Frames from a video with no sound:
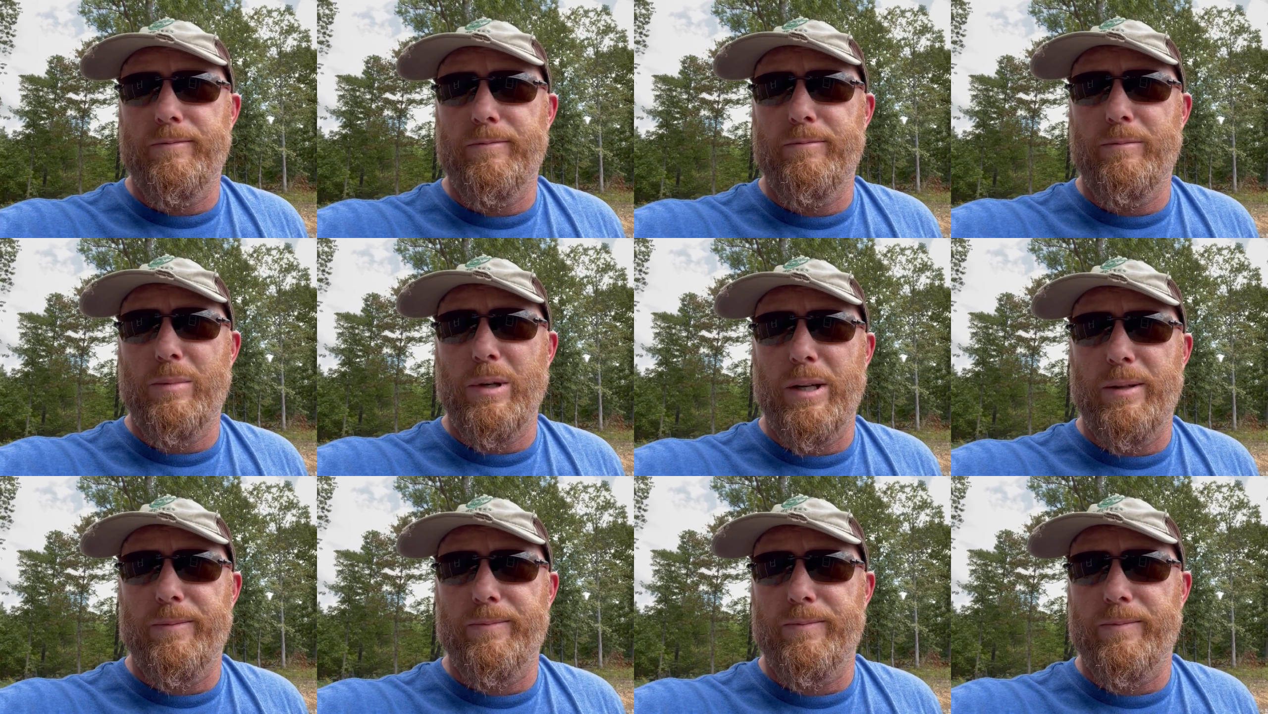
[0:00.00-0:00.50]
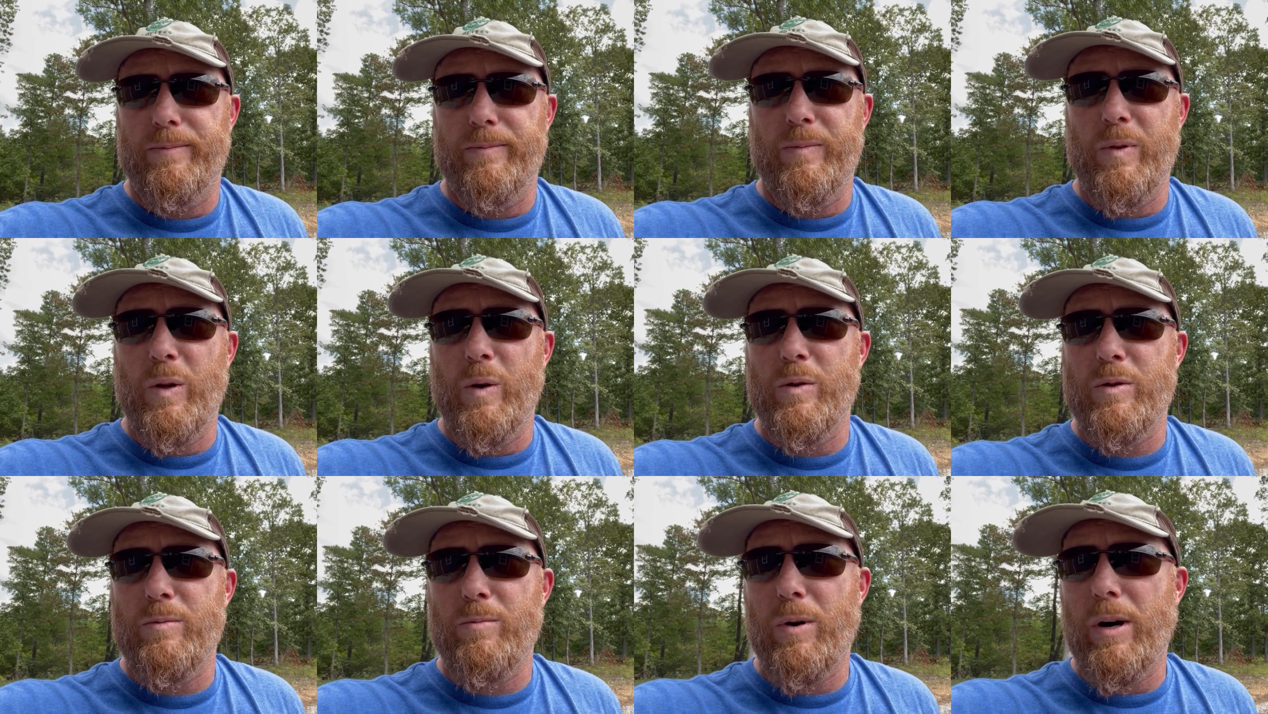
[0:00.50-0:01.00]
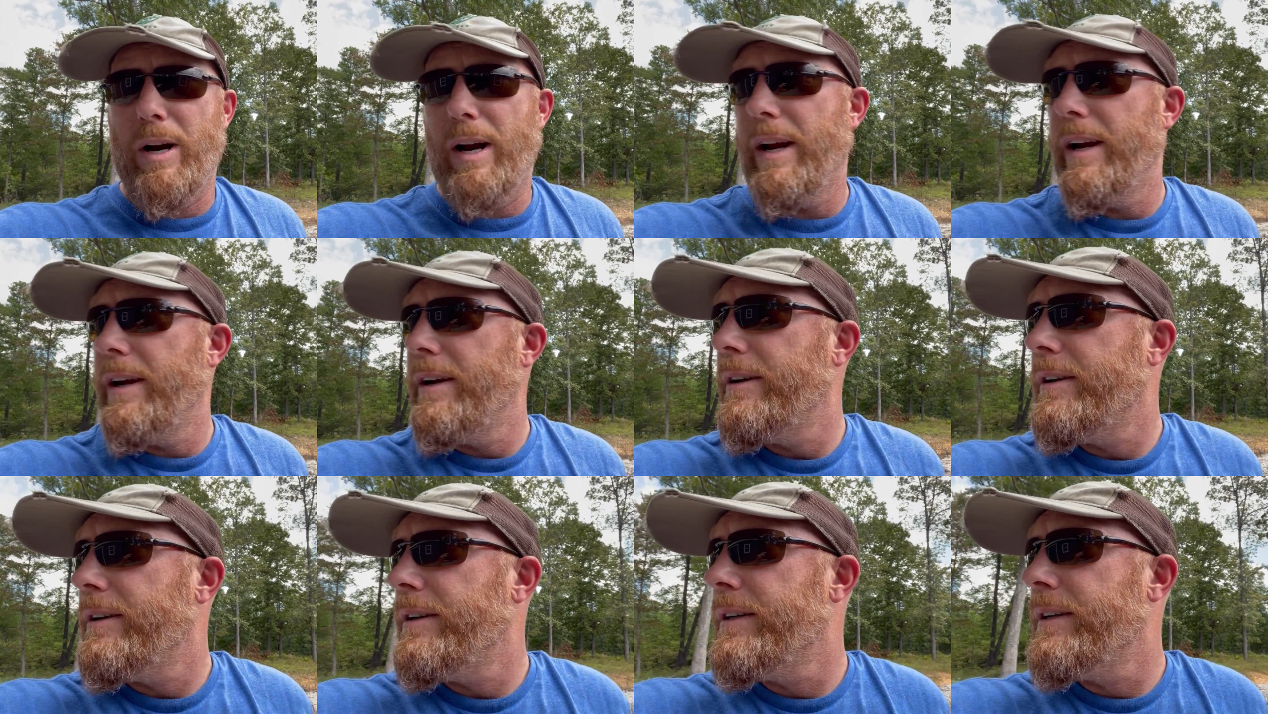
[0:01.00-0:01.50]
but no spray
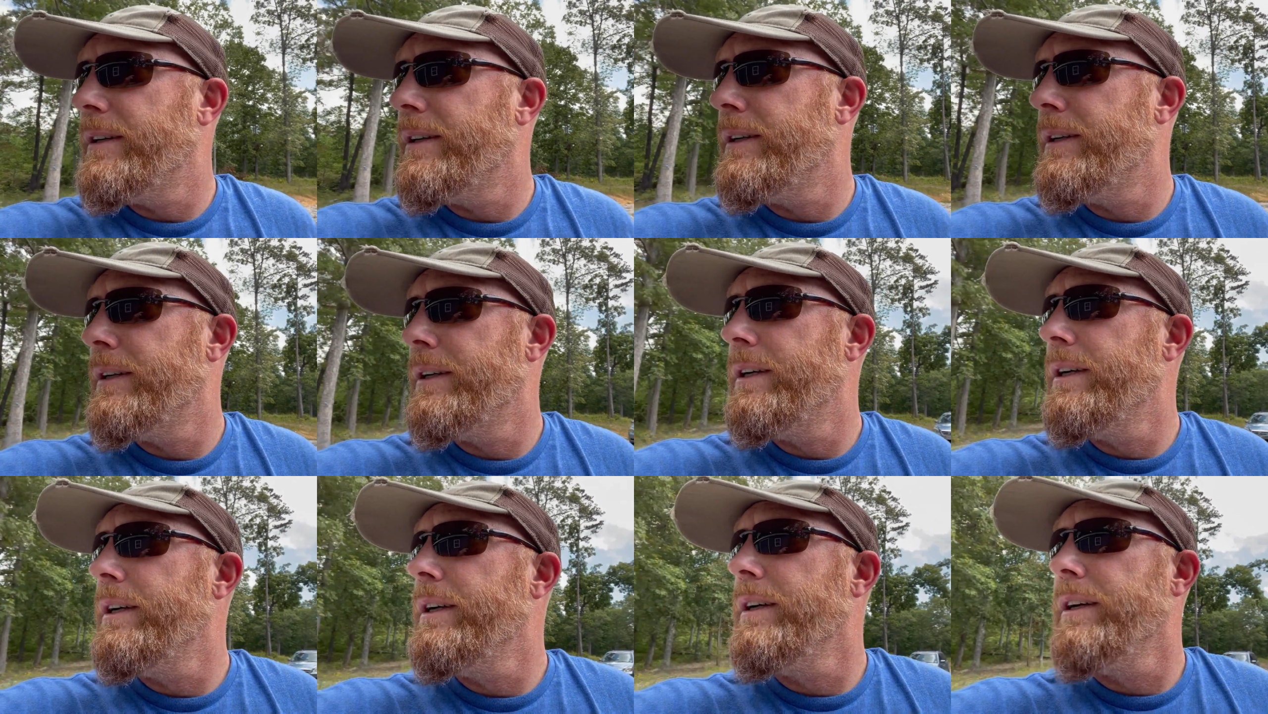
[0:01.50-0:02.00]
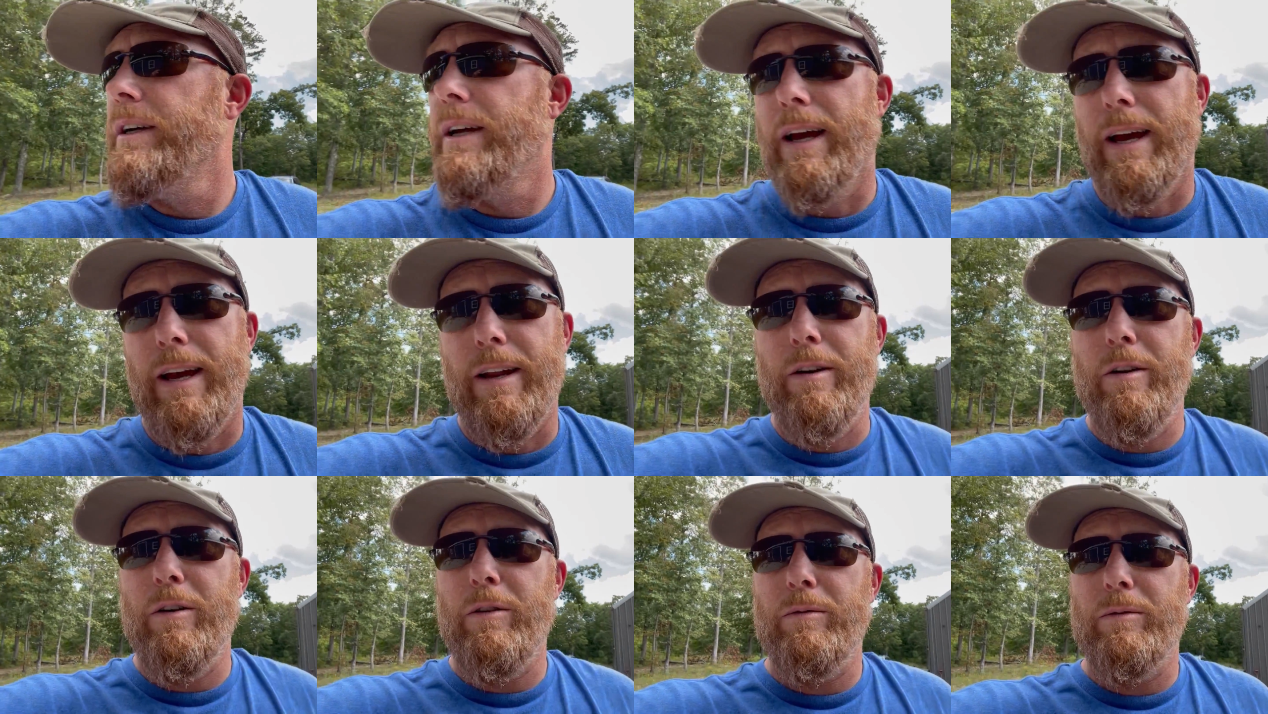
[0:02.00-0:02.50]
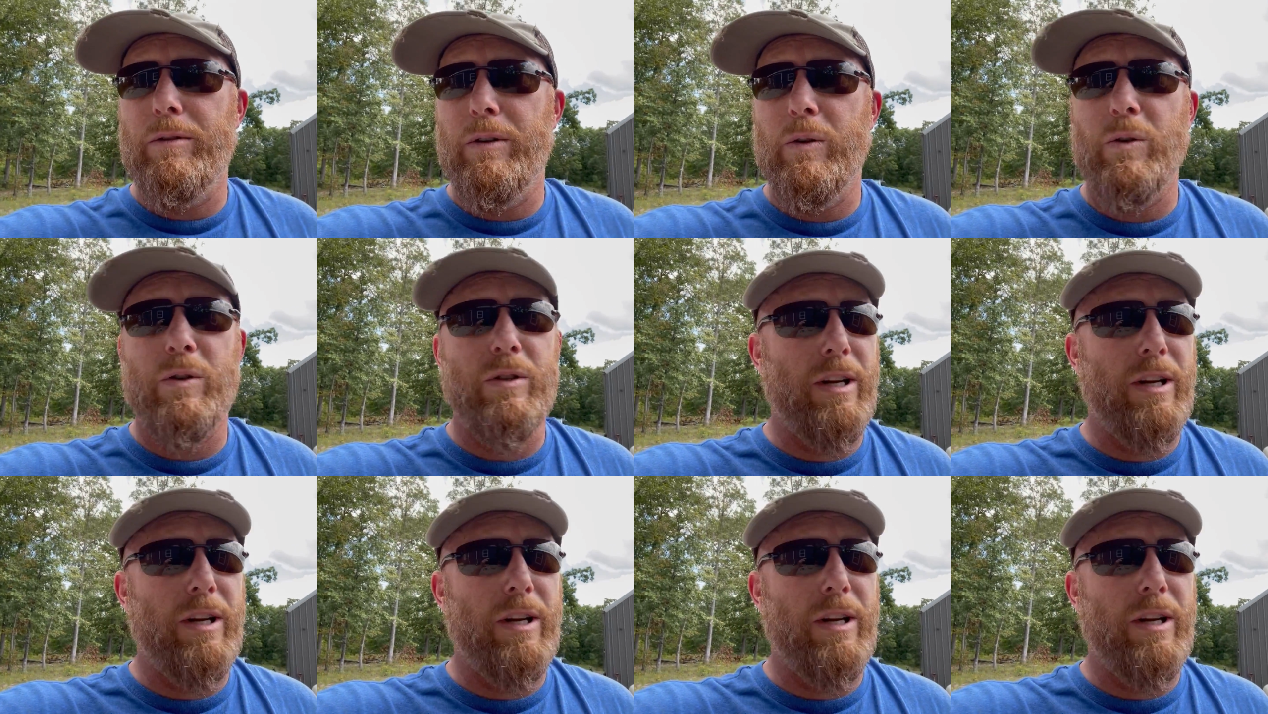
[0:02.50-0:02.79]
and no